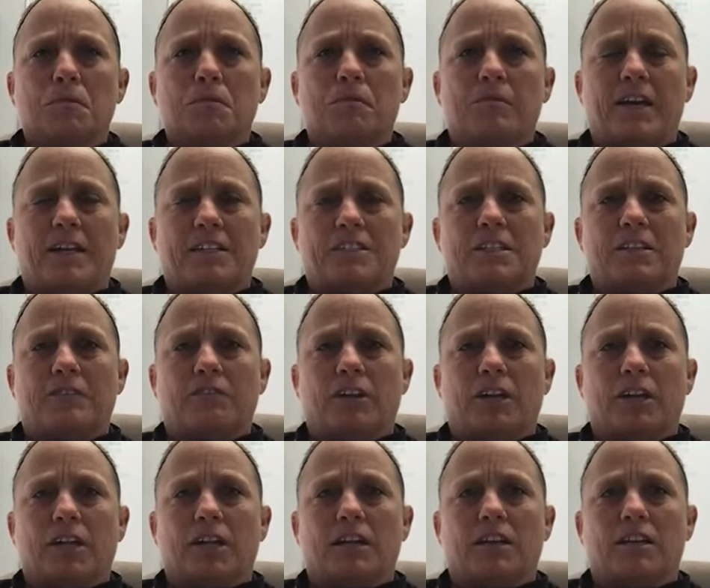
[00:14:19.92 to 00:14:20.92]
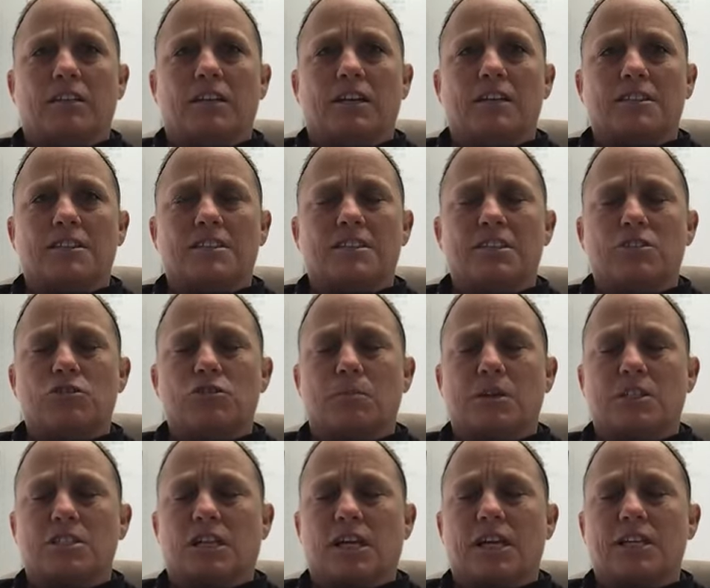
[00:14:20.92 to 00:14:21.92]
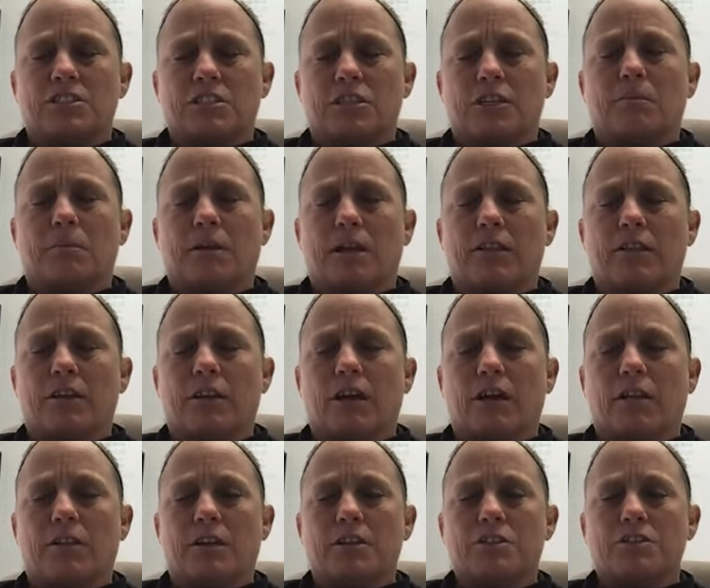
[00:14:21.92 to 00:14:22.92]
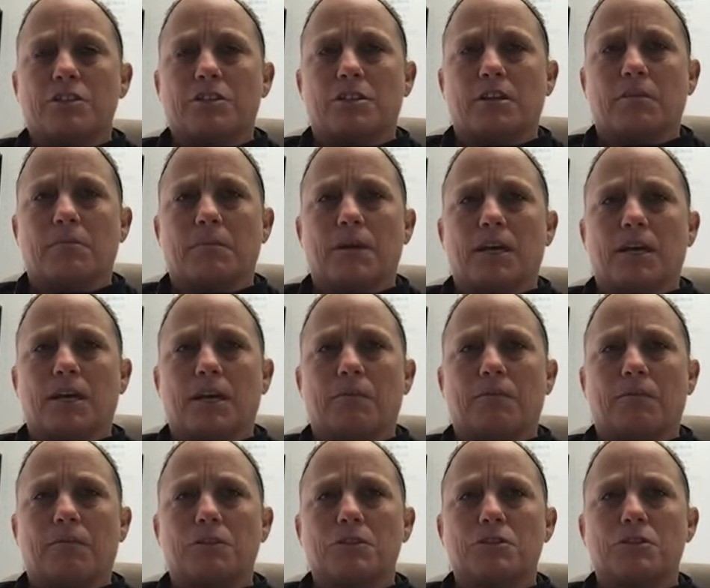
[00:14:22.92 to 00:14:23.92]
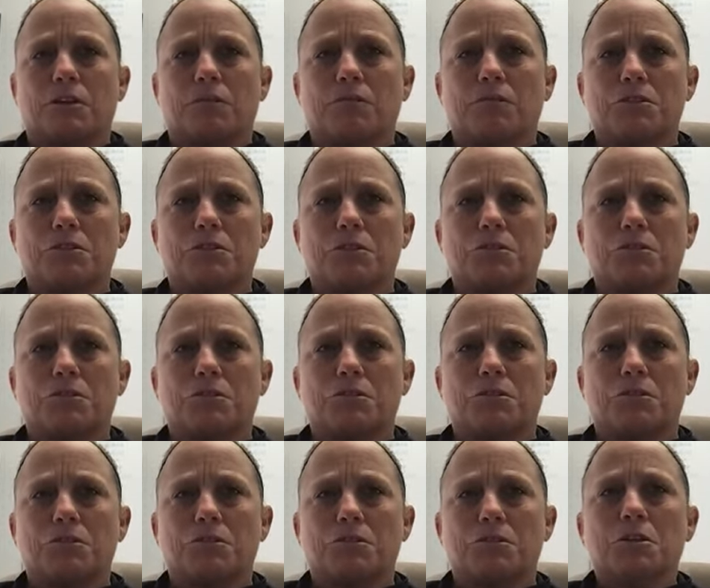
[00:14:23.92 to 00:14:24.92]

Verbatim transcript: fans didn't really get to see too much last year, but I think she's going to make a name for herself this year too.